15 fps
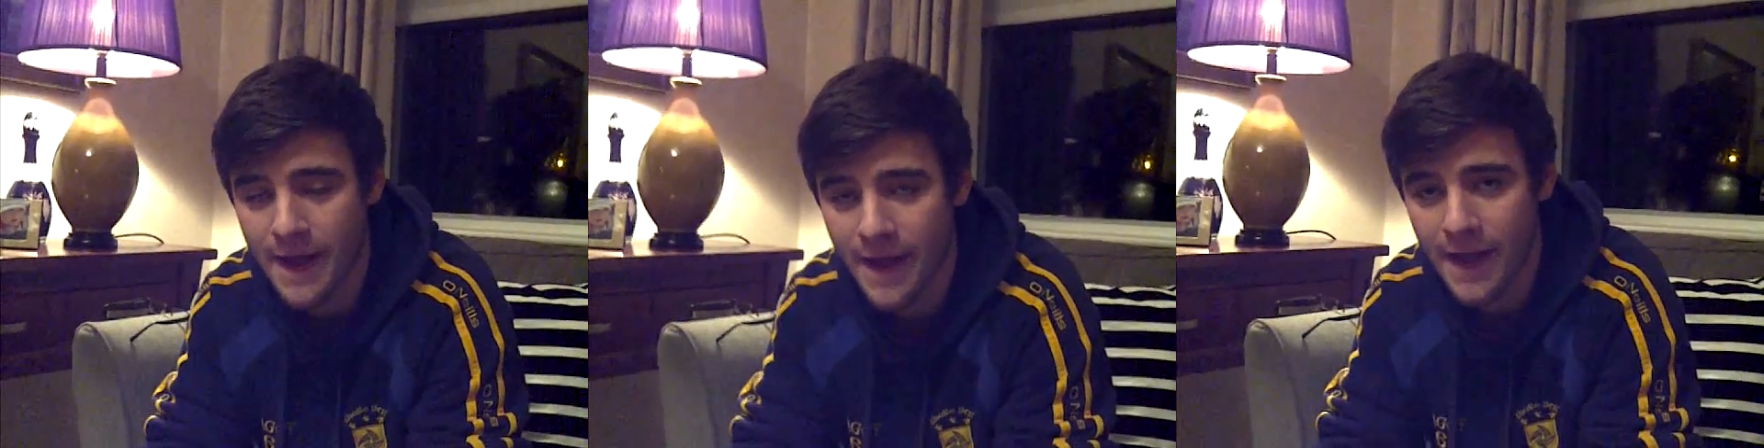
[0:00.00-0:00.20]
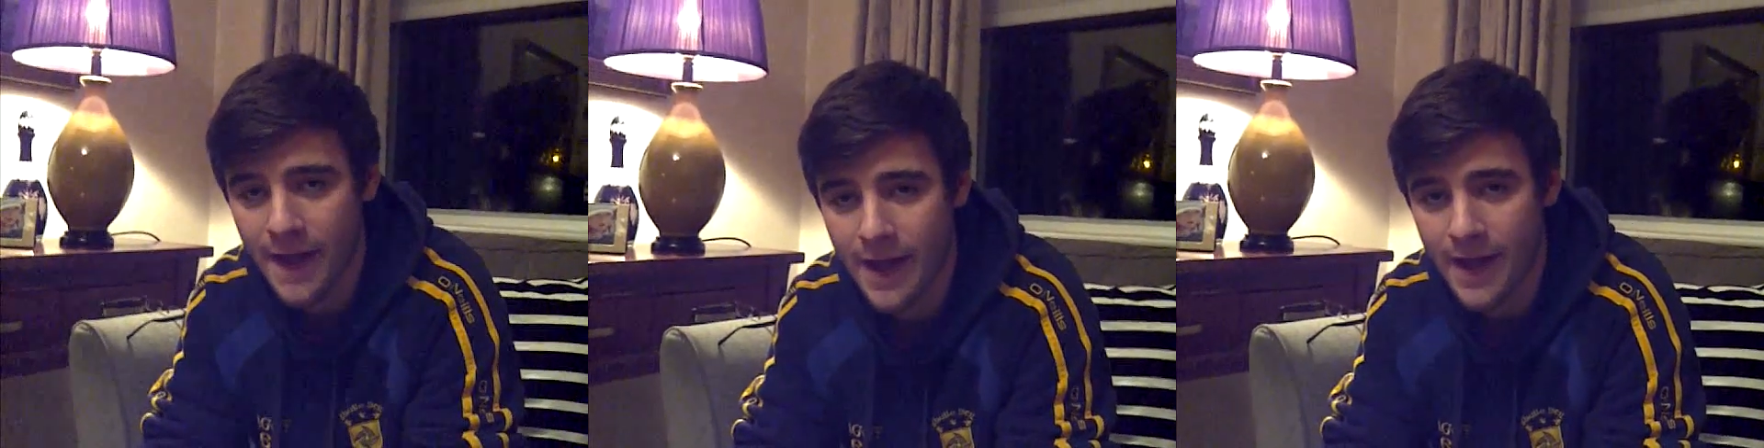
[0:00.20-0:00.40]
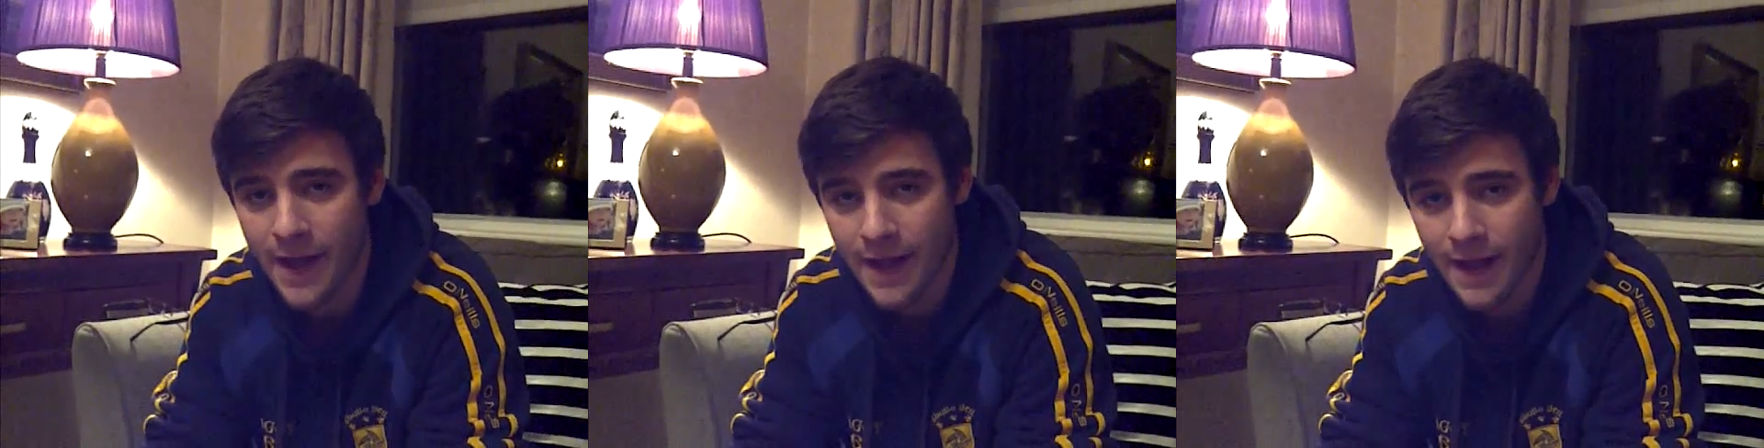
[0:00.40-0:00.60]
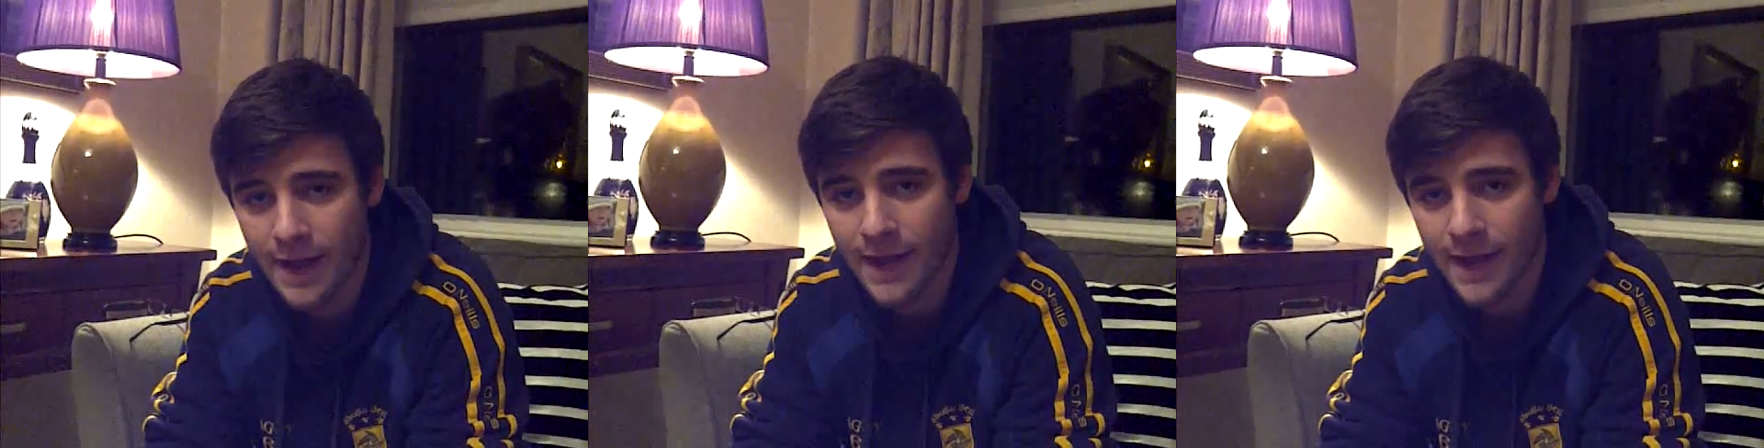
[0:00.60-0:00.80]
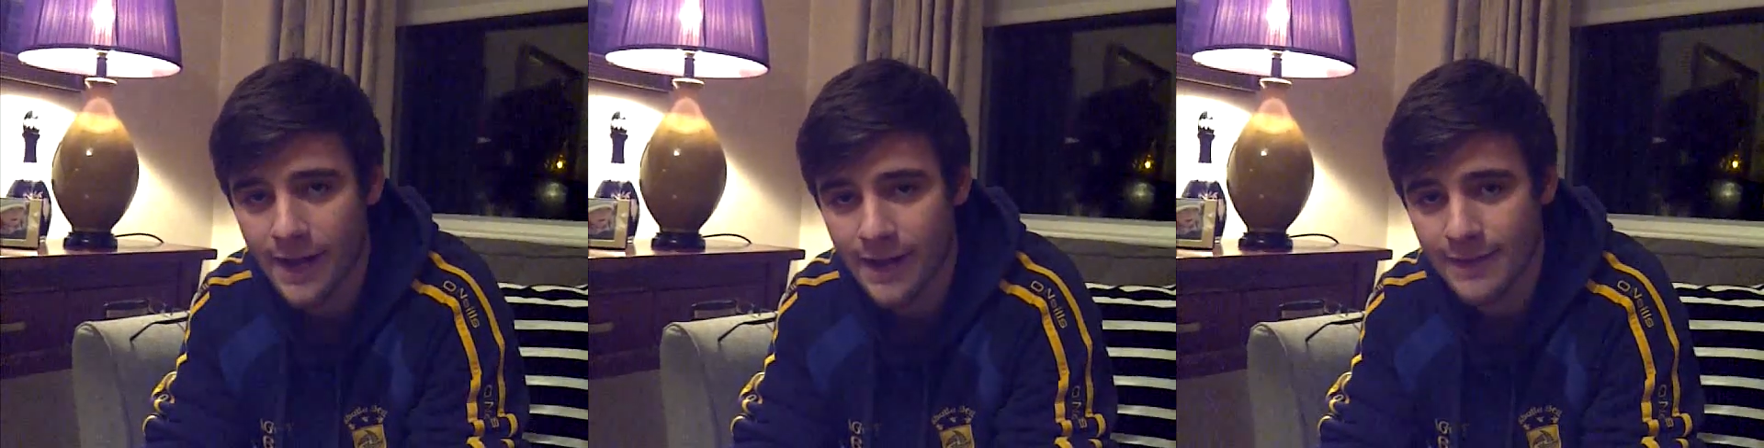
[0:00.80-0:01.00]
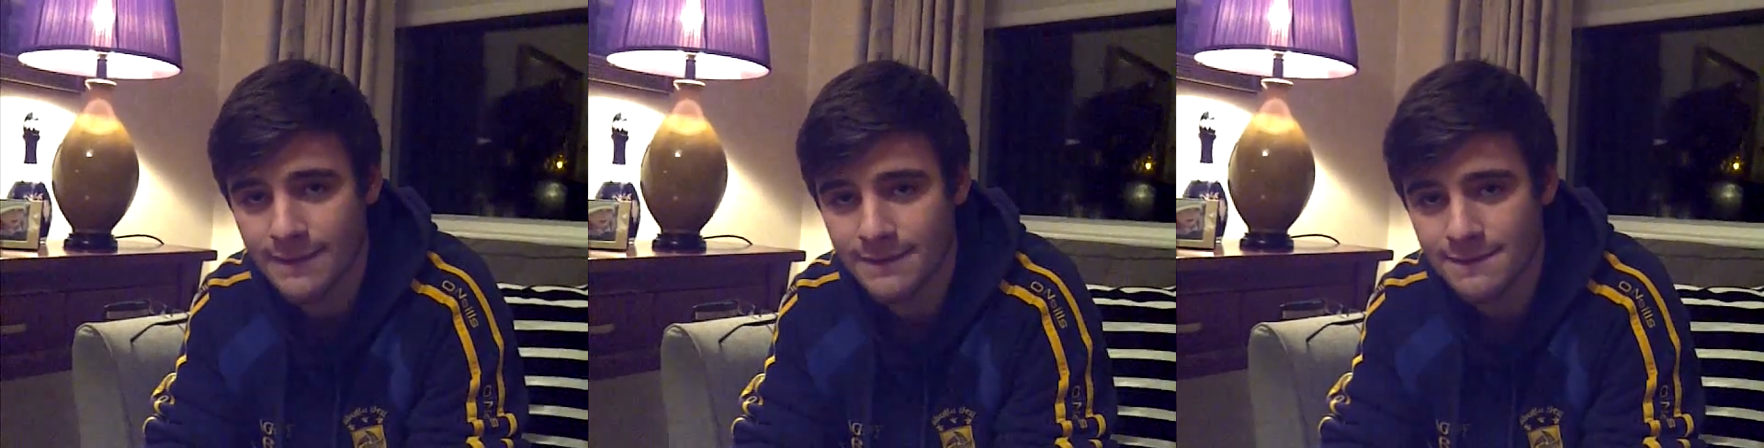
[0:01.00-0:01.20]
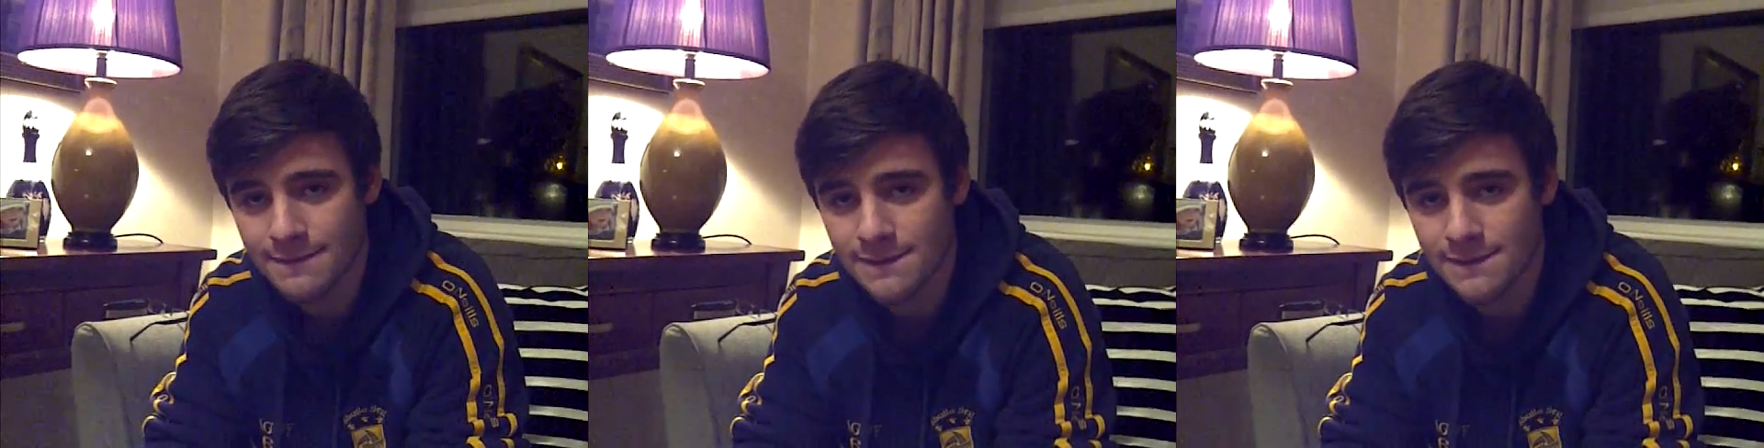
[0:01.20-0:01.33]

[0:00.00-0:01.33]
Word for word: Oh, definitely. Yeah, no,